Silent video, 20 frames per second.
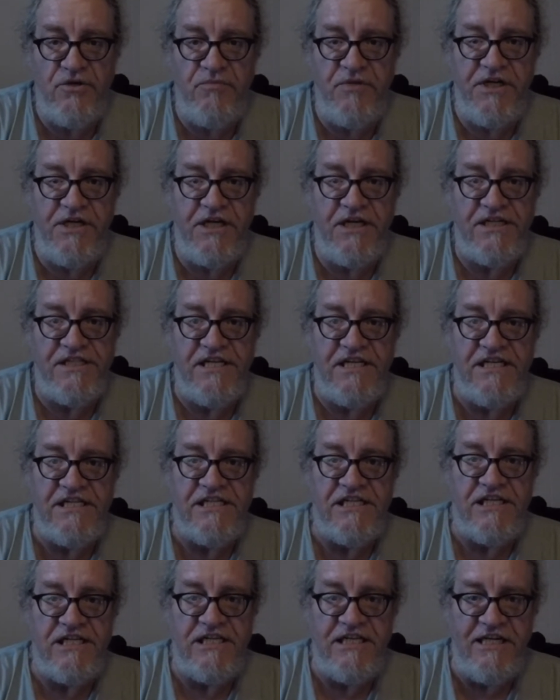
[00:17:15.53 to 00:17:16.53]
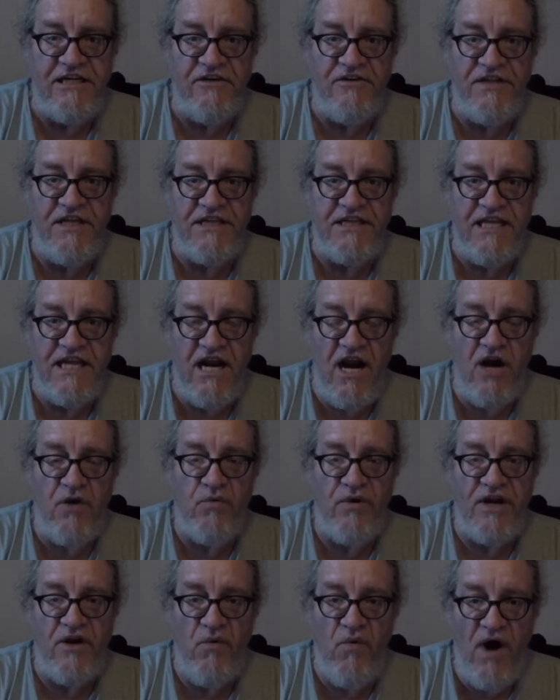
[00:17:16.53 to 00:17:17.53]
because it is clear that they are
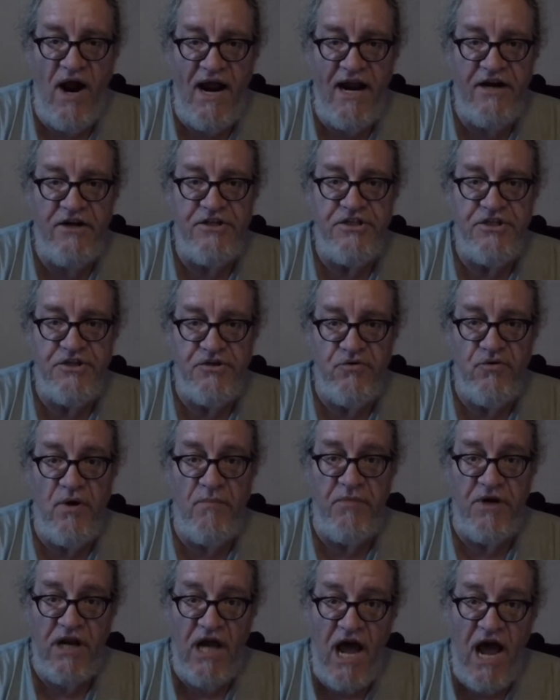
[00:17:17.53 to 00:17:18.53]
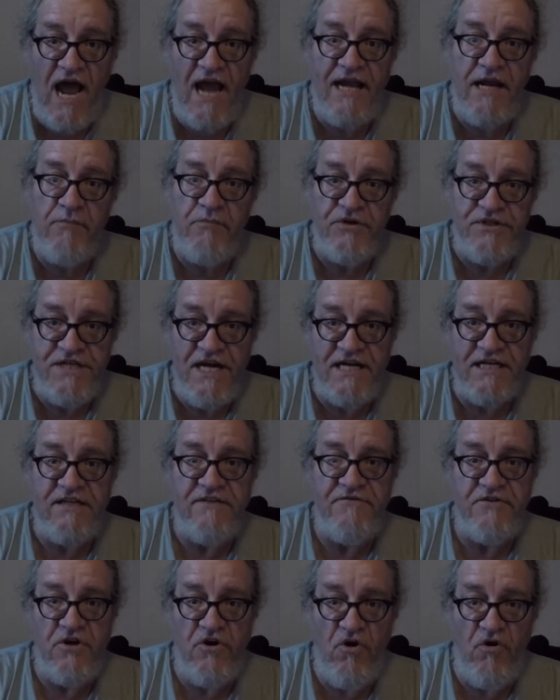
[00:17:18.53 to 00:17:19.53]
required to apply a protective
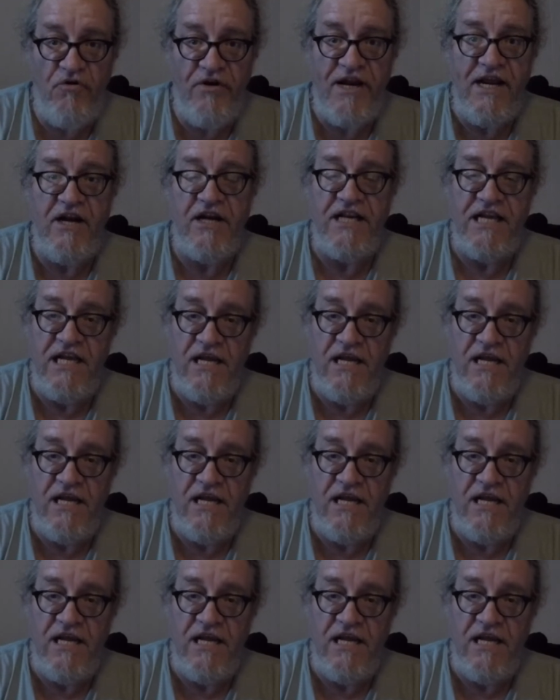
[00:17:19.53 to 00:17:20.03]
coating and